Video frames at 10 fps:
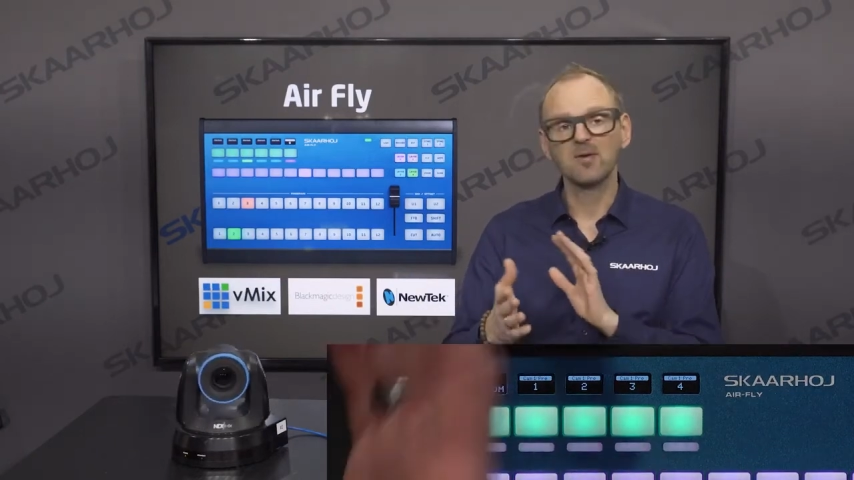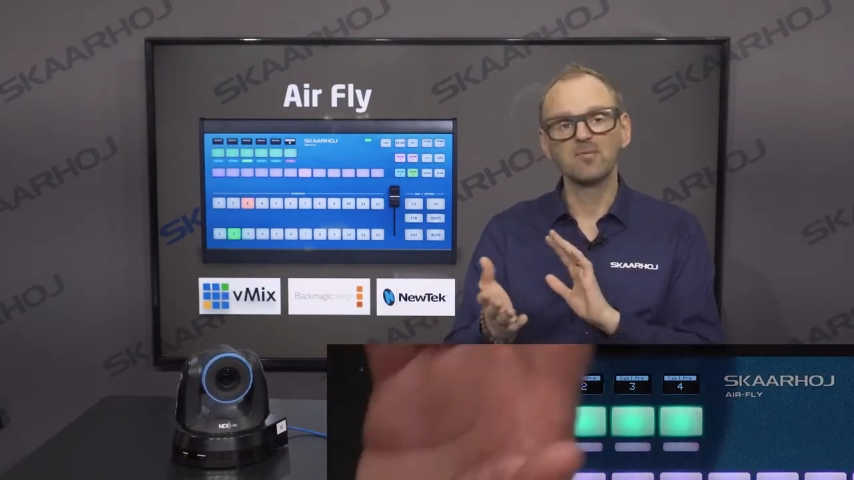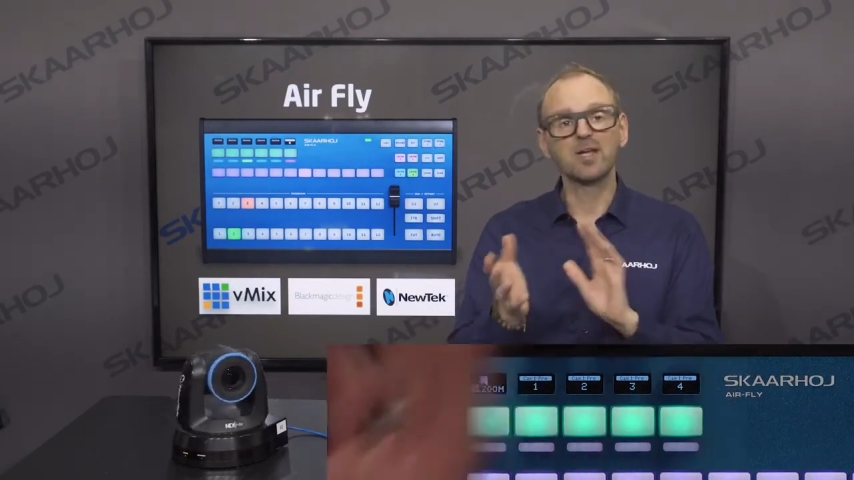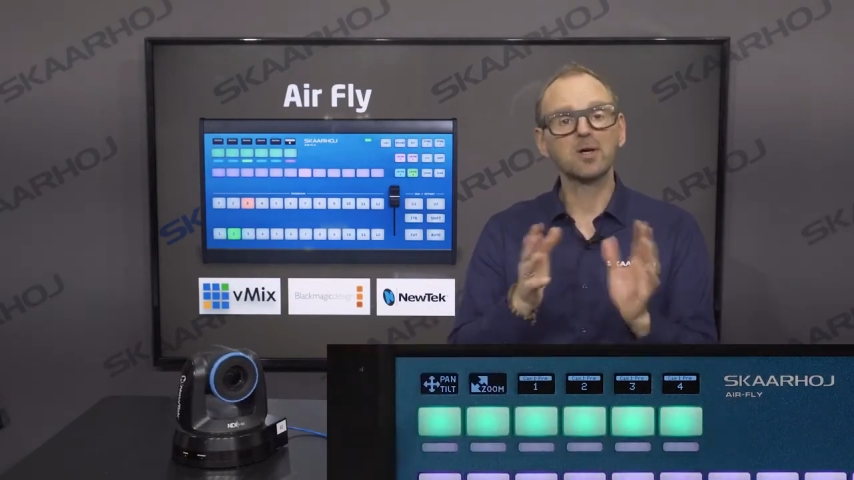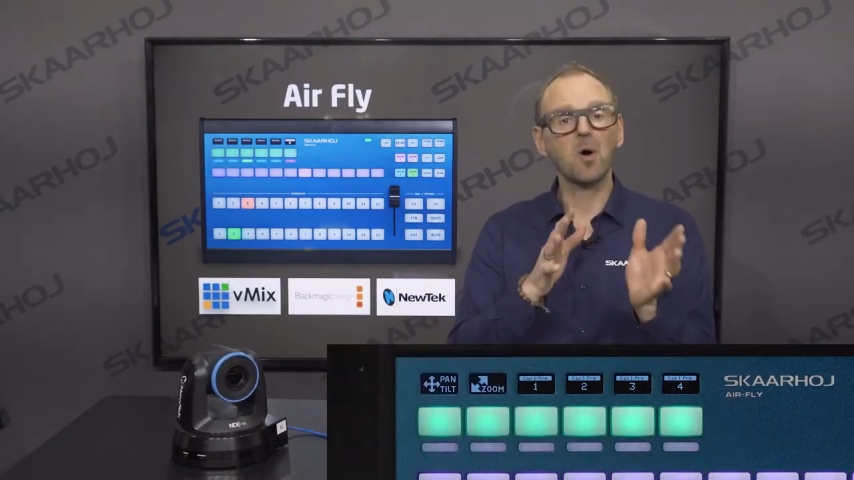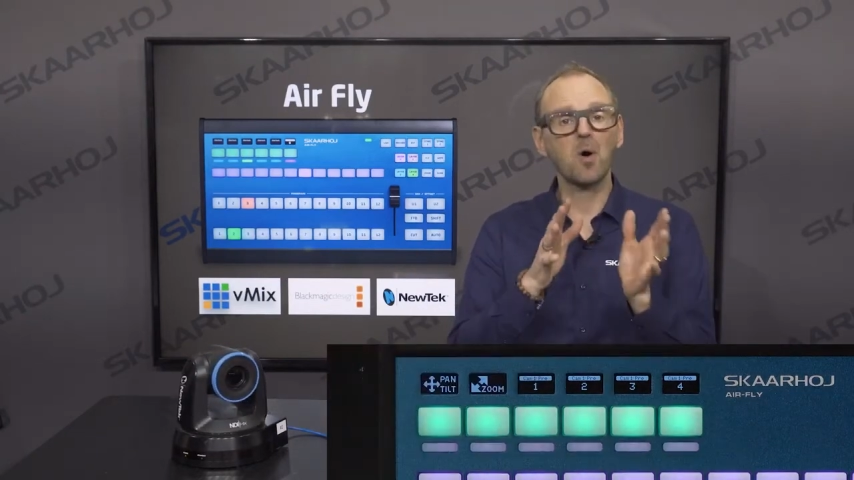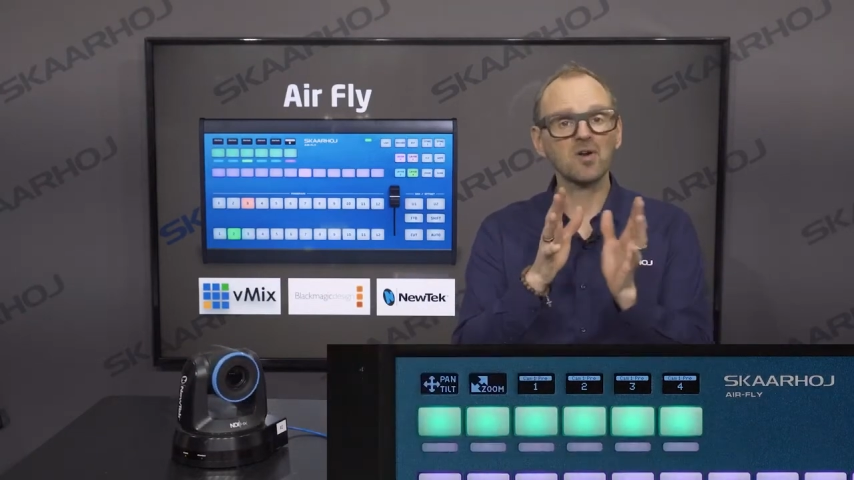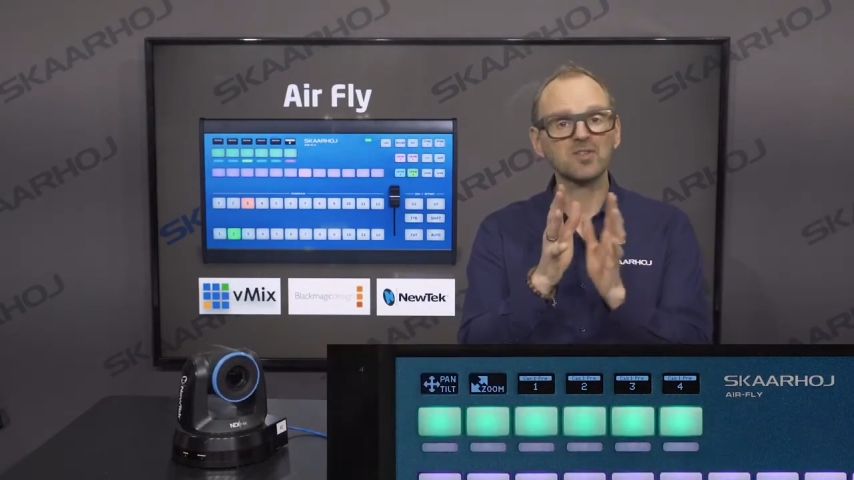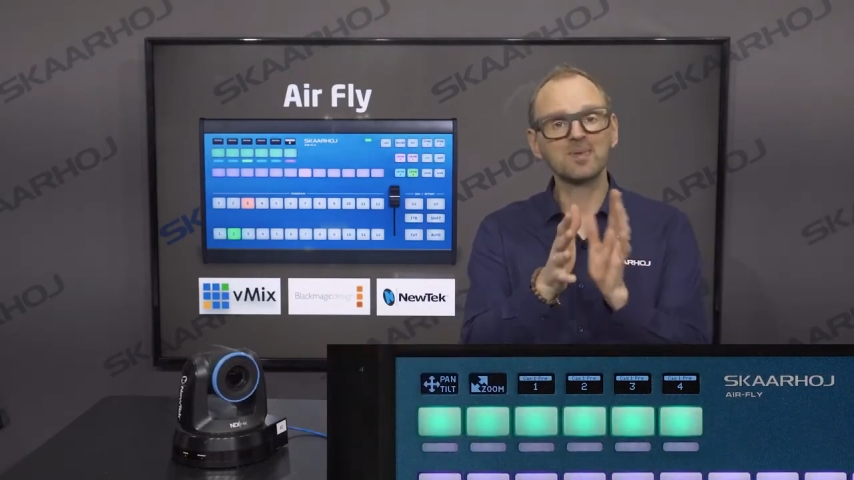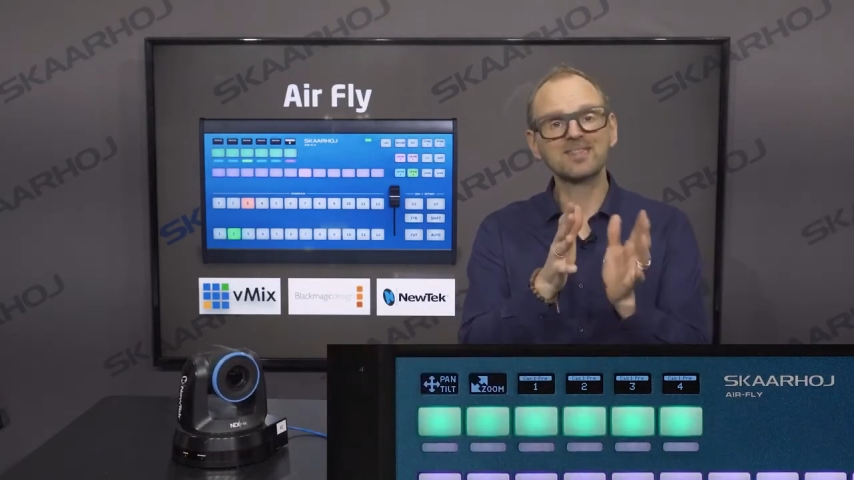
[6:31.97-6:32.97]

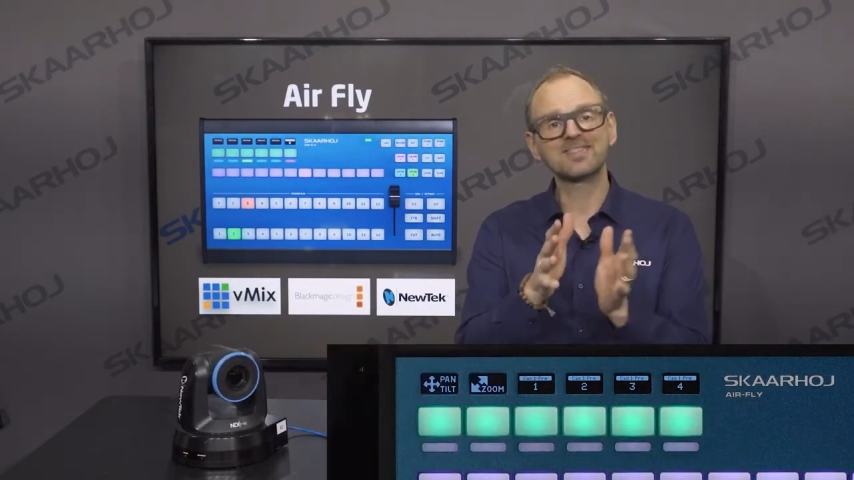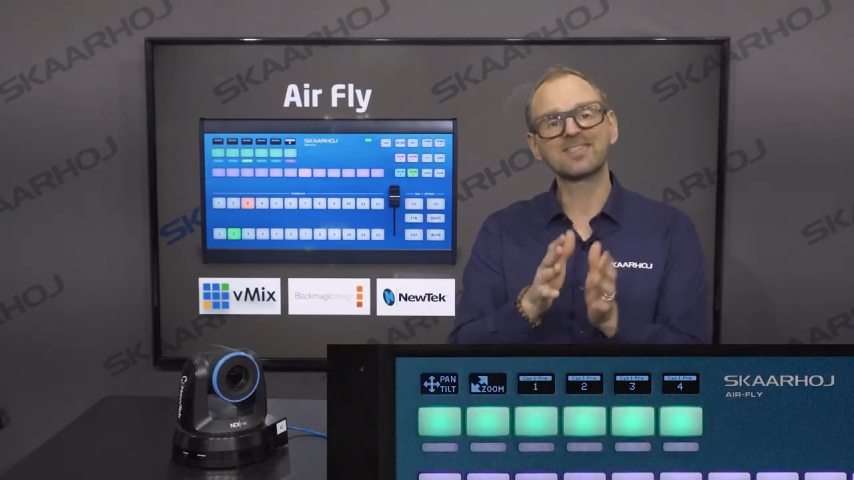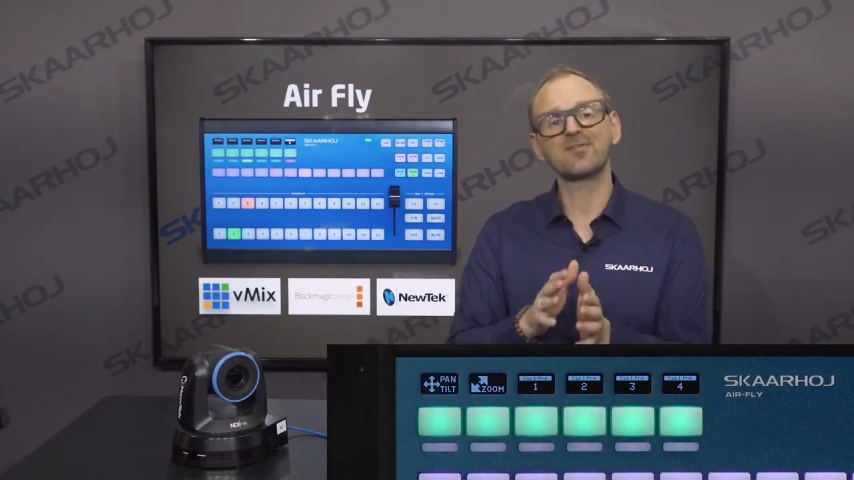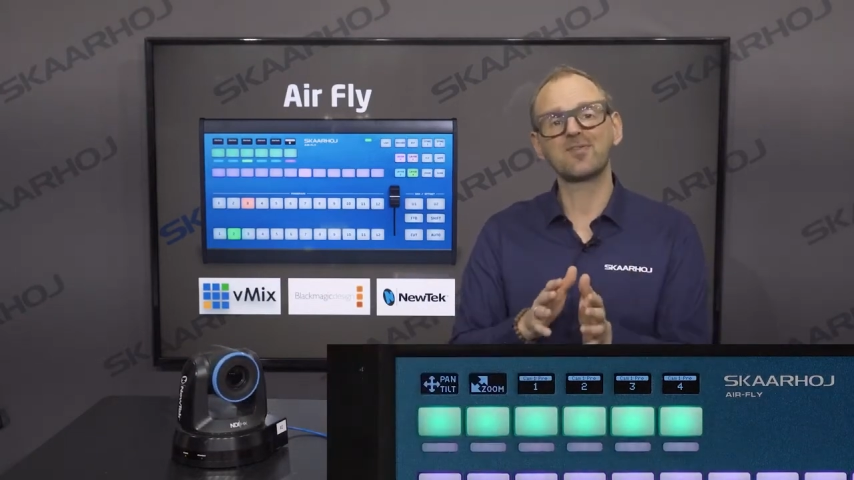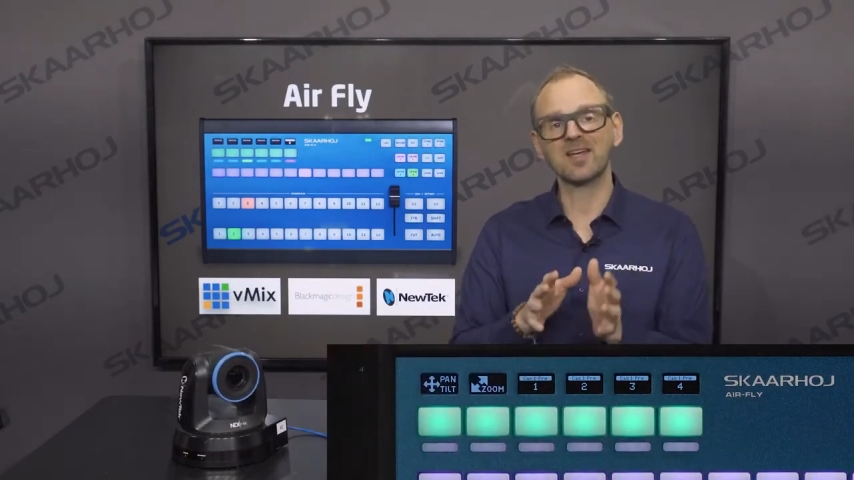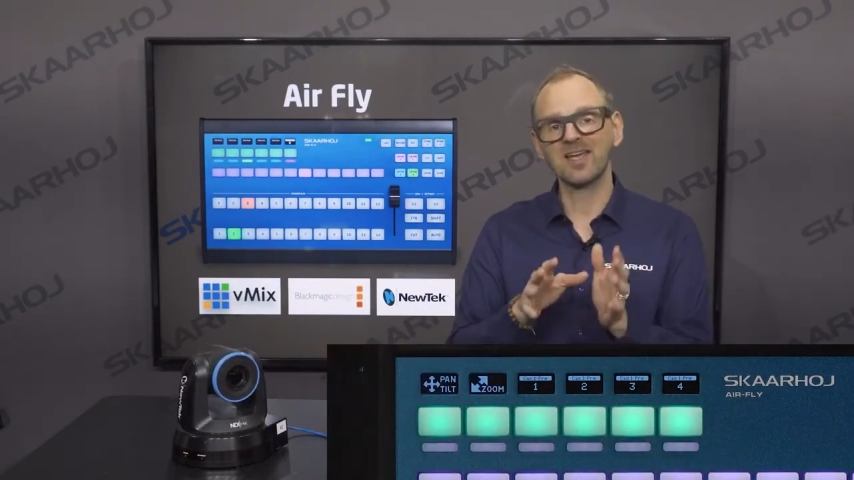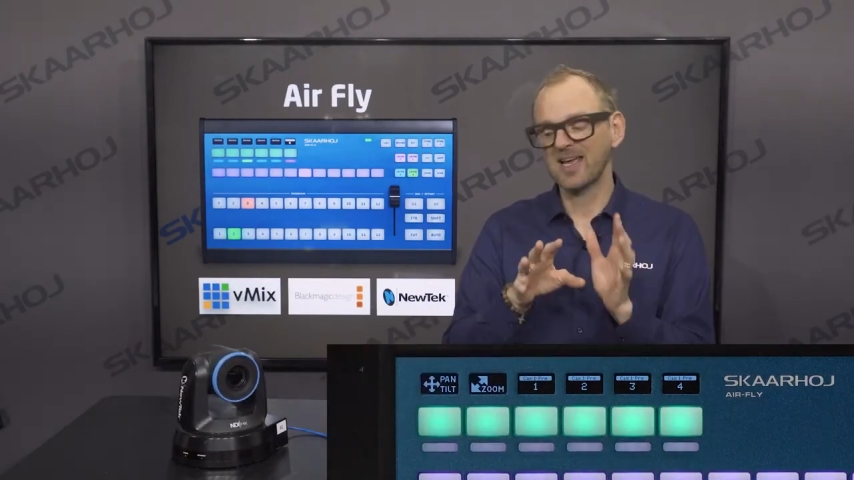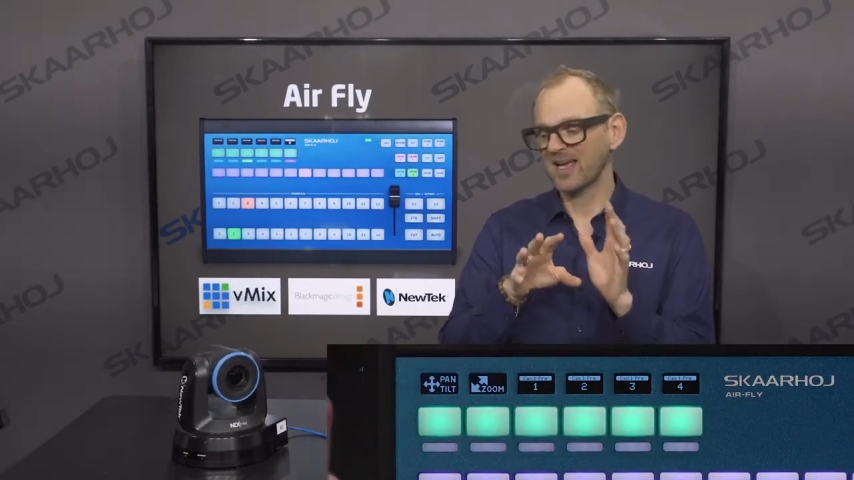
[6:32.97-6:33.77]
recall specific